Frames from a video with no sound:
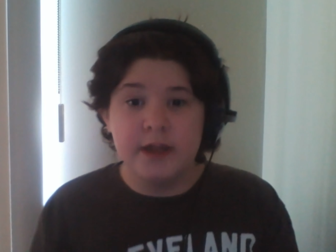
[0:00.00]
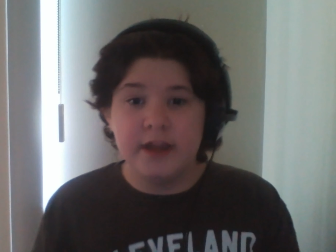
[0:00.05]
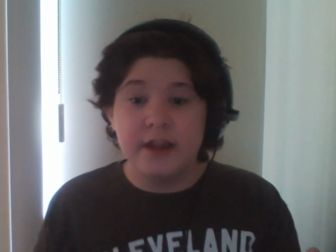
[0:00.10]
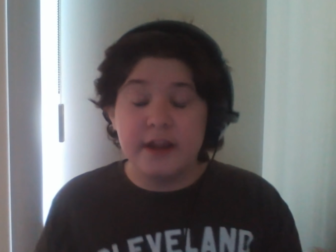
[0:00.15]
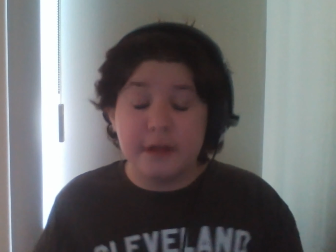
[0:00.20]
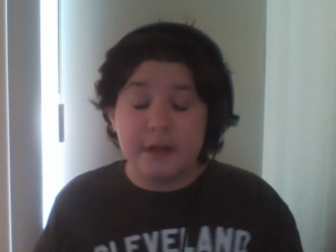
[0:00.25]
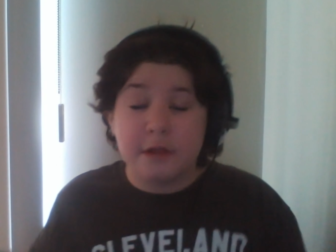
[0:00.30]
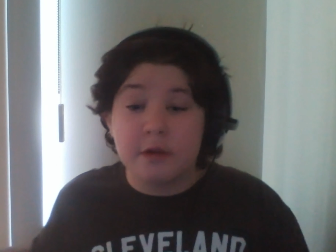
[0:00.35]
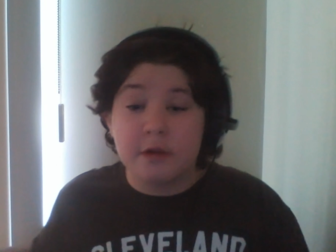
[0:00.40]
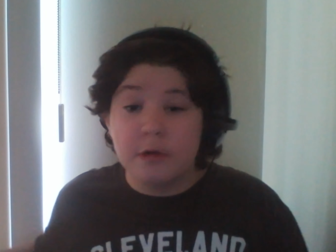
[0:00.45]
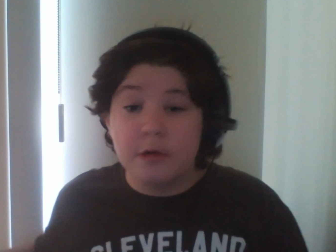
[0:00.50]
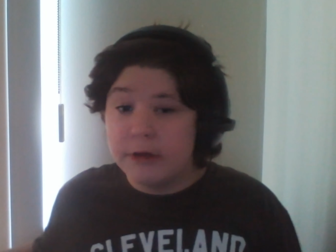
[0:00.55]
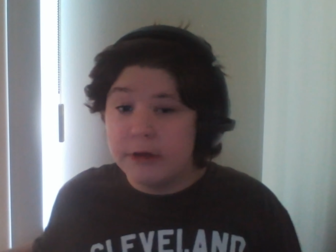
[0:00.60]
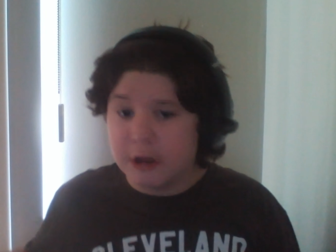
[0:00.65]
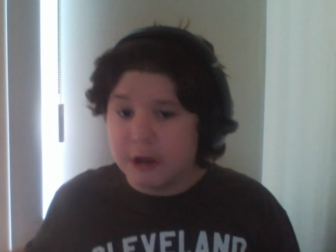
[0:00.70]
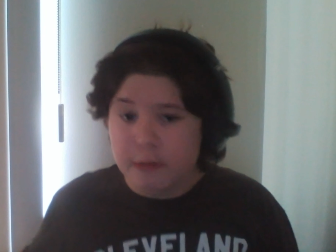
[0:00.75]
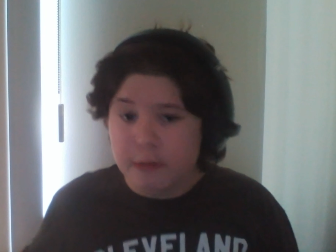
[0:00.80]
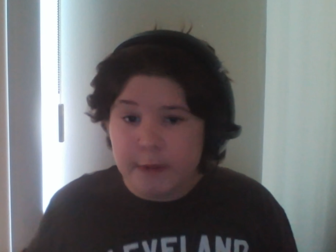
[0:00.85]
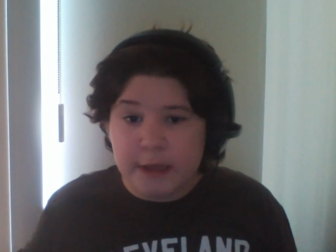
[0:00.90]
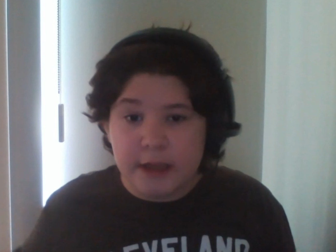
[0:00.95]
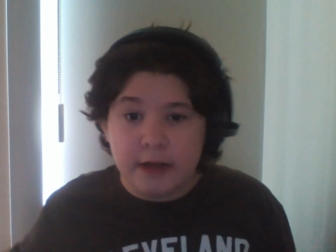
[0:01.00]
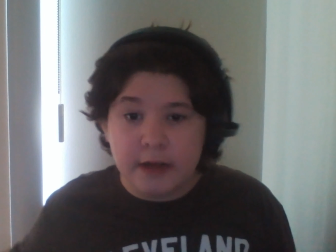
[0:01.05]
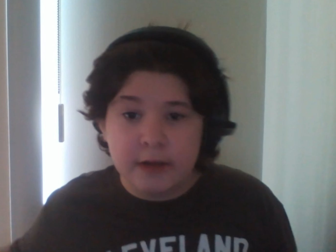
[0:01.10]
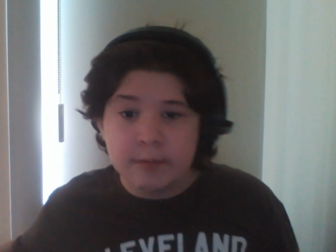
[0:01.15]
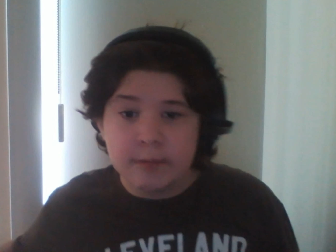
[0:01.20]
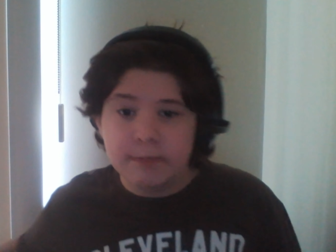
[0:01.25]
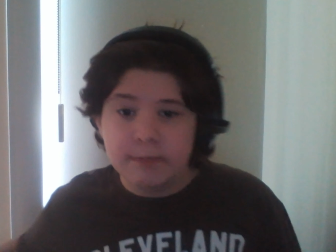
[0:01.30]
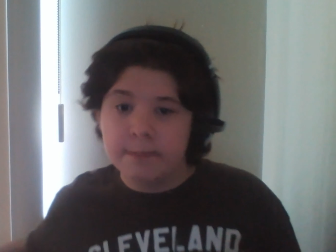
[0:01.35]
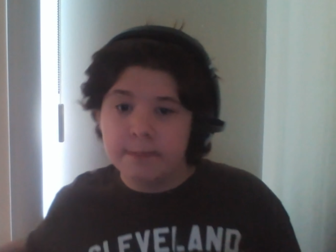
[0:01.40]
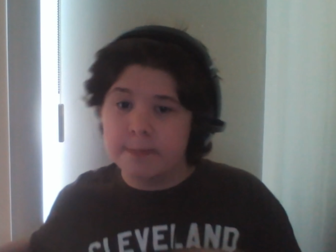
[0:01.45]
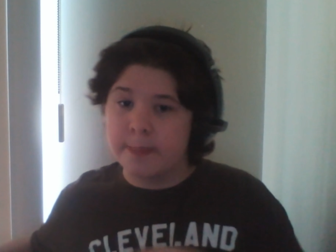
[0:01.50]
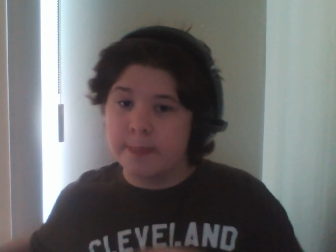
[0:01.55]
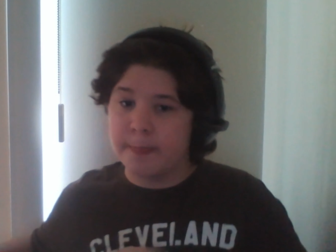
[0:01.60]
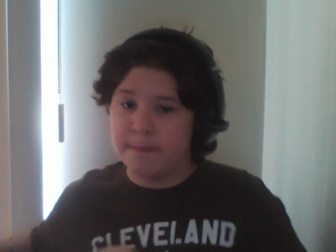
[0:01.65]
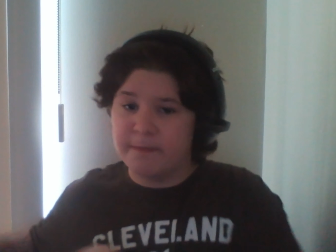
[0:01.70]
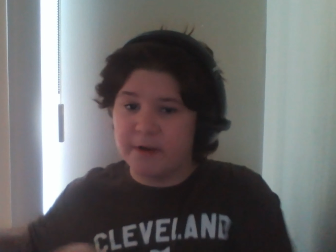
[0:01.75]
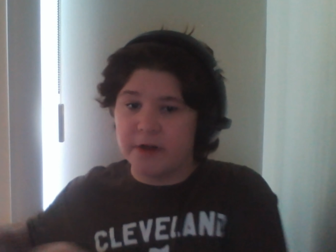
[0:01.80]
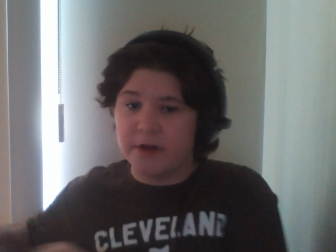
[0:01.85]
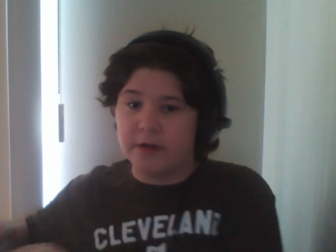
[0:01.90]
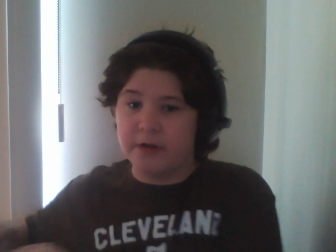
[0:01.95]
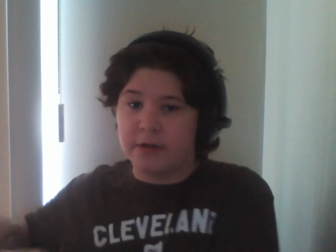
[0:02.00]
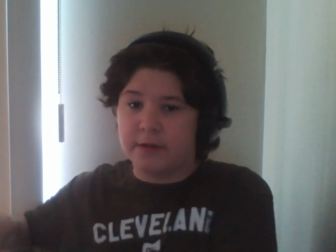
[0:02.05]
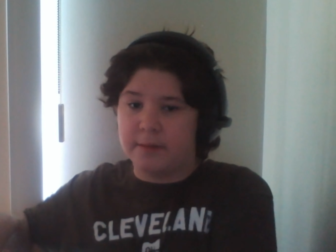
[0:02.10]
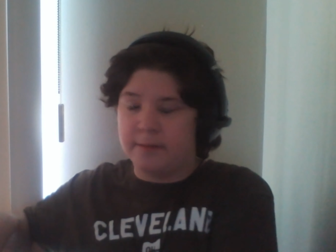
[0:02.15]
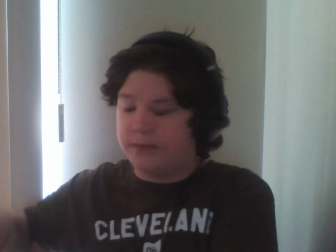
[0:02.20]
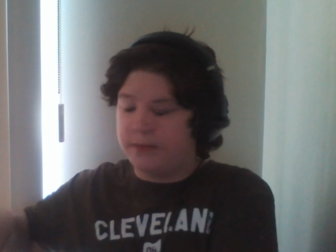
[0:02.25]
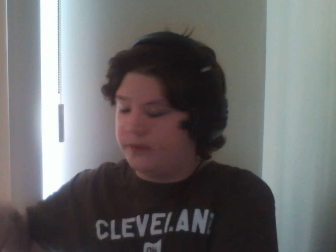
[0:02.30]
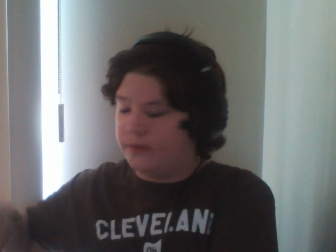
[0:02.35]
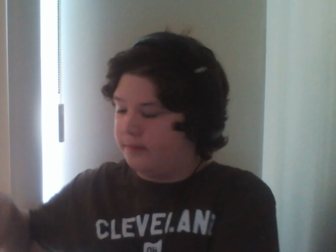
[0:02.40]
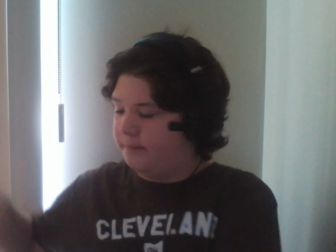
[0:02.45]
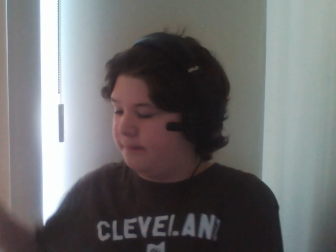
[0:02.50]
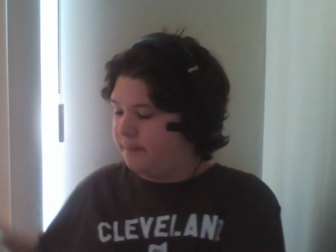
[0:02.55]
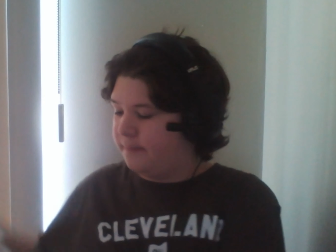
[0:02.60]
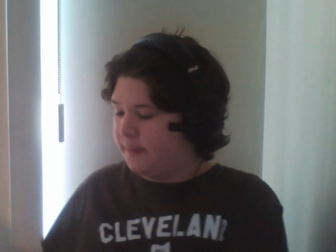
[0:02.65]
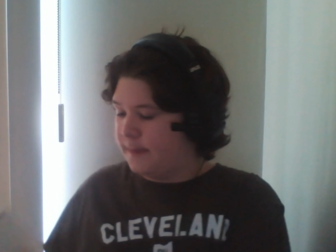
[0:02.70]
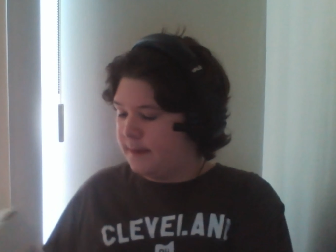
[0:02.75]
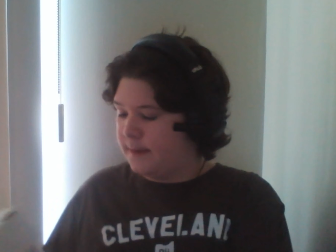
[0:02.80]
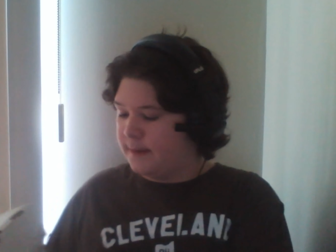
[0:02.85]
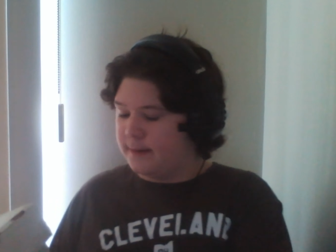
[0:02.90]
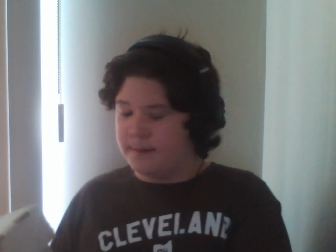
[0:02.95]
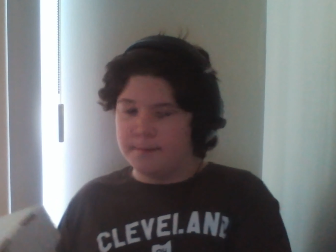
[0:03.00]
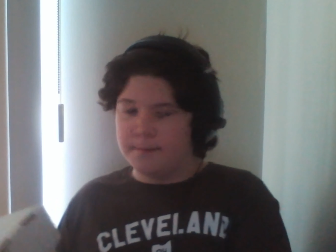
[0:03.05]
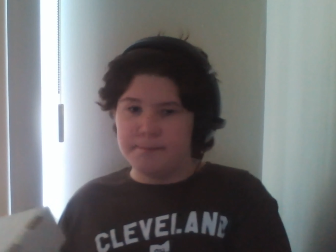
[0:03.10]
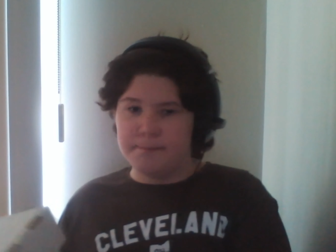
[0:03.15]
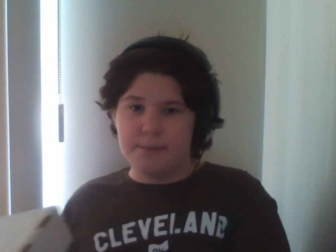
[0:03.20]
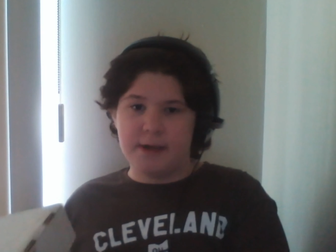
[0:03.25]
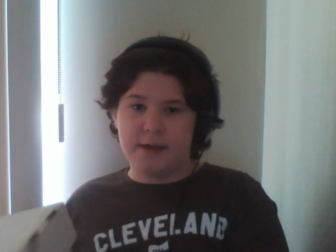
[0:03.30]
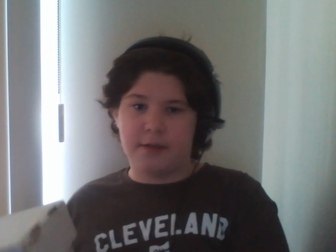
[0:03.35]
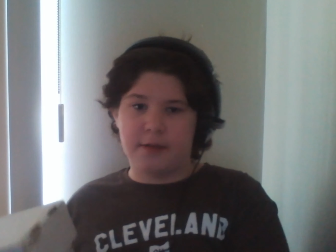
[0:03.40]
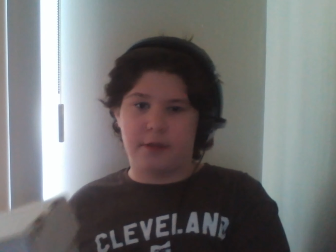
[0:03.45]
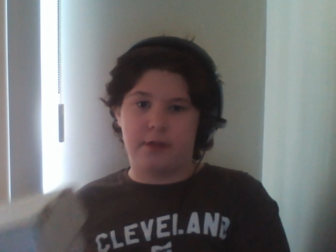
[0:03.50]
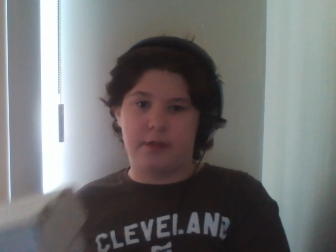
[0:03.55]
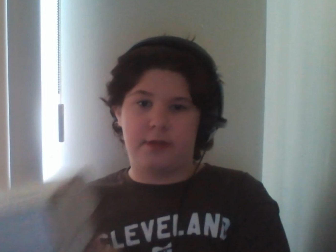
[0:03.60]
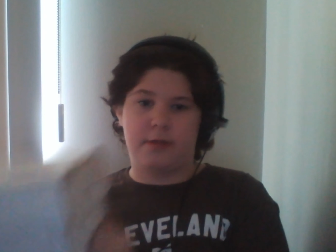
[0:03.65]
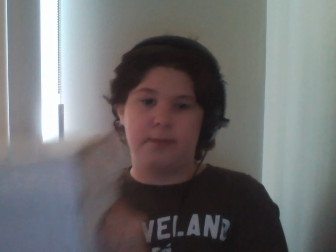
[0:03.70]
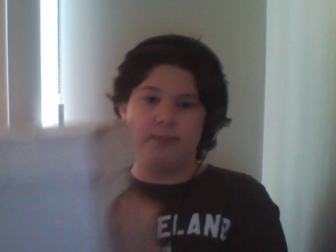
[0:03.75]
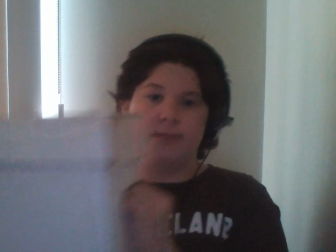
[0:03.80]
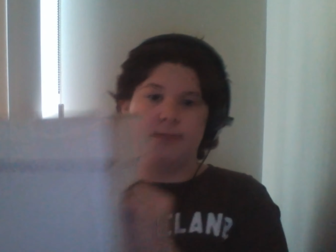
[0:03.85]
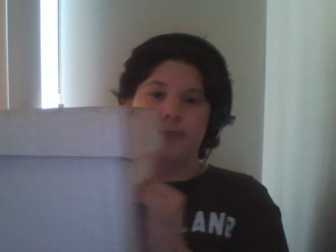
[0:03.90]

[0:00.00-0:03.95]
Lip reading: it's going to be very simple. Boxes.